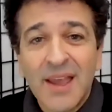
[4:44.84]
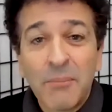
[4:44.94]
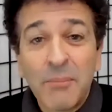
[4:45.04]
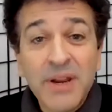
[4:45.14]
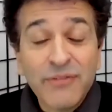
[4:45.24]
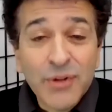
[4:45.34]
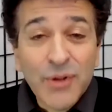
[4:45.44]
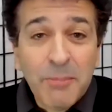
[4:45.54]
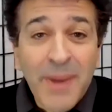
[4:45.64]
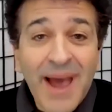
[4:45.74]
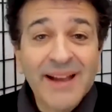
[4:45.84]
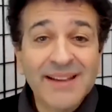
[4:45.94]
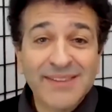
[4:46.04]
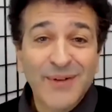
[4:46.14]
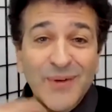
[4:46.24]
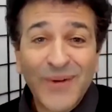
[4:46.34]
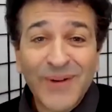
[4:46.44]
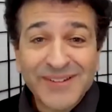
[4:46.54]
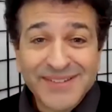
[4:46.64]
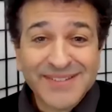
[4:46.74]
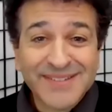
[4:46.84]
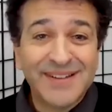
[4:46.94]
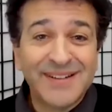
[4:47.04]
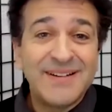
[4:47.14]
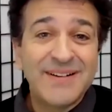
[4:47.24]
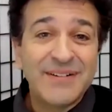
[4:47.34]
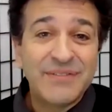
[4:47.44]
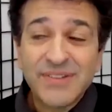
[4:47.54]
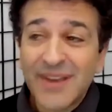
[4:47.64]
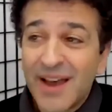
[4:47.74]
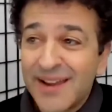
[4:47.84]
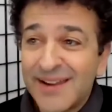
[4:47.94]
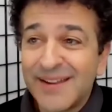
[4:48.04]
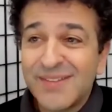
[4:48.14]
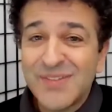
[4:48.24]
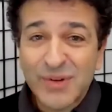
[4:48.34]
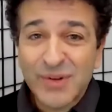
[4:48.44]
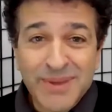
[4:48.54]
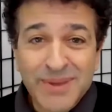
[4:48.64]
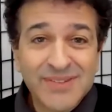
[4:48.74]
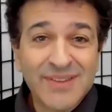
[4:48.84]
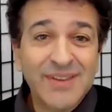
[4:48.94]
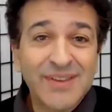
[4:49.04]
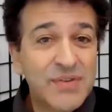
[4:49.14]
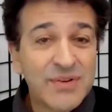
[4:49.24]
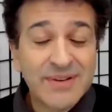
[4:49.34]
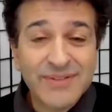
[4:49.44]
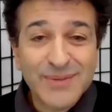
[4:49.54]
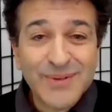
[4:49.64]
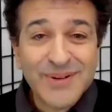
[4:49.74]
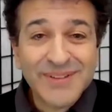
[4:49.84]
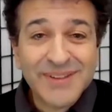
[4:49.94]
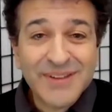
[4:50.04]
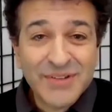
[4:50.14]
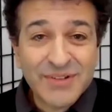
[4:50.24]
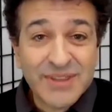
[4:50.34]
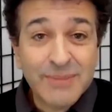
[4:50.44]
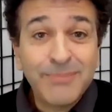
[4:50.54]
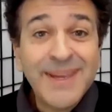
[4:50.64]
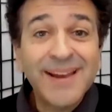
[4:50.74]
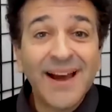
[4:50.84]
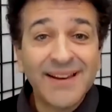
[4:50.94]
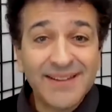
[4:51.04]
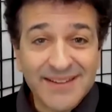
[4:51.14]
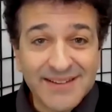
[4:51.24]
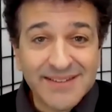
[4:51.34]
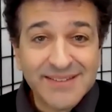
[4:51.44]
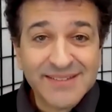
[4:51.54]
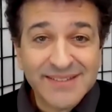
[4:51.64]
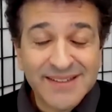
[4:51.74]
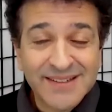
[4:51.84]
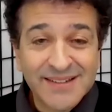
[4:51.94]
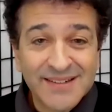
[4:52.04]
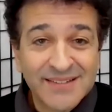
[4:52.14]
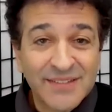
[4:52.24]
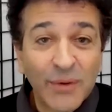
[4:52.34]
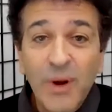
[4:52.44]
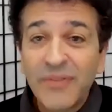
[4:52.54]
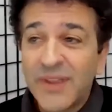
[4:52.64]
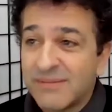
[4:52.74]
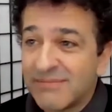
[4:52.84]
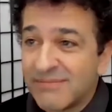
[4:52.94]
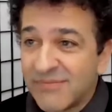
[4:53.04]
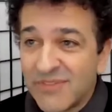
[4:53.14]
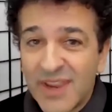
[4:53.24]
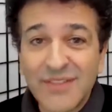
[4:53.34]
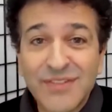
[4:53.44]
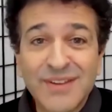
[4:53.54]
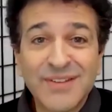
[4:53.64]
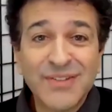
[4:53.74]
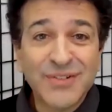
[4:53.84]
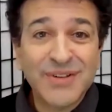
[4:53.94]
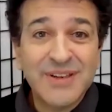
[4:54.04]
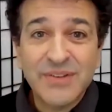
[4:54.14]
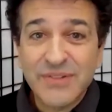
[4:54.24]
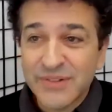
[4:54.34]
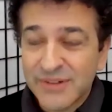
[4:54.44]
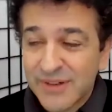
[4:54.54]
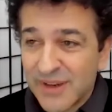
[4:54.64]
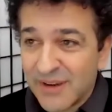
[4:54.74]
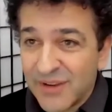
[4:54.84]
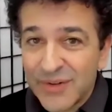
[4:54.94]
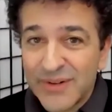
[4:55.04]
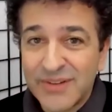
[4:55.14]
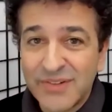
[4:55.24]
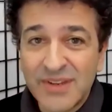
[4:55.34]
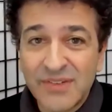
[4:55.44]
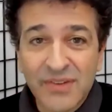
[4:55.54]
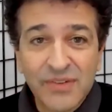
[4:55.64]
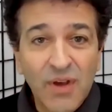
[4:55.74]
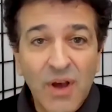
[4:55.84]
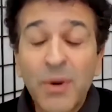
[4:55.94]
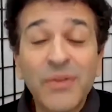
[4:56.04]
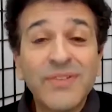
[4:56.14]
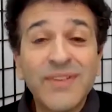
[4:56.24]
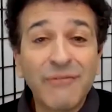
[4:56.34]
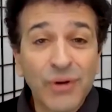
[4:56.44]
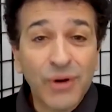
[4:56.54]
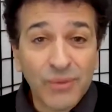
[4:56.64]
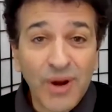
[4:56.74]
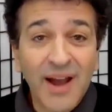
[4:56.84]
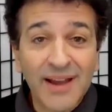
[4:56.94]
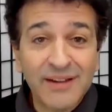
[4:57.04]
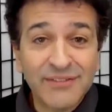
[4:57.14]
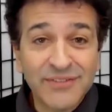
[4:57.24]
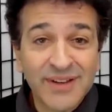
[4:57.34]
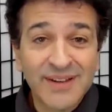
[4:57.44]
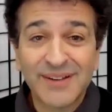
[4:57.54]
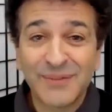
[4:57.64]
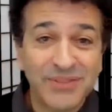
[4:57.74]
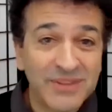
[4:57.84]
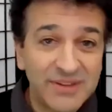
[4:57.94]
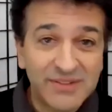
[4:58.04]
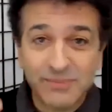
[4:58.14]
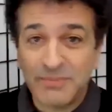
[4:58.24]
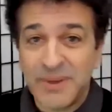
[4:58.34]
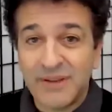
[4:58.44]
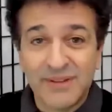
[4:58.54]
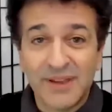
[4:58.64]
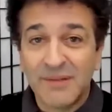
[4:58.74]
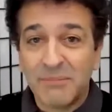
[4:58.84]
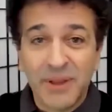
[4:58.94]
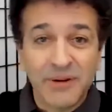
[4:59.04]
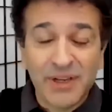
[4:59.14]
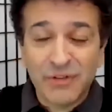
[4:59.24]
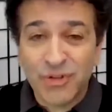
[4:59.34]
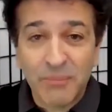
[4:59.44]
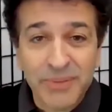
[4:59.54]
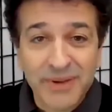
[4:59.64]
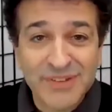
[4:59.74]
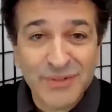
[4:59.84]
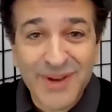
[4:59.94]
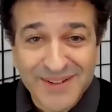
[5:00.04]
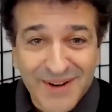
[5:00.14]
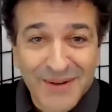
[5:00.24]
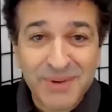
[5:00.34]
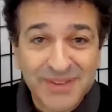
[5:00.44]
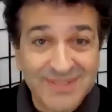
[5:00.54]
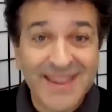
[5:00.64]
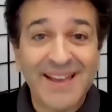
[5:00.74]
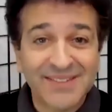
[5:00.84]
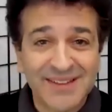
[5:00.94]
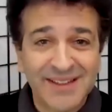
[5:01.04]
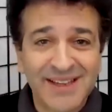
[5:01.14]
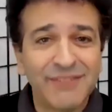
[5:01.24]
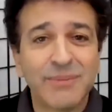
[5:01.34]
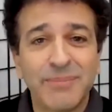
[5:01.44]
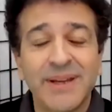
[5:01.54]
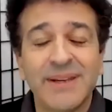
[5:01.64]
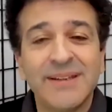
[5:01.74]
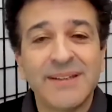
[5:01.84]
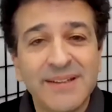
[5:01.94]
But if you look back at the course of science or business or even world history, the big ideas, the one that change industries or cure diseases, almost never arrive with these big blaring trumpets and red carpets dazzling everybody.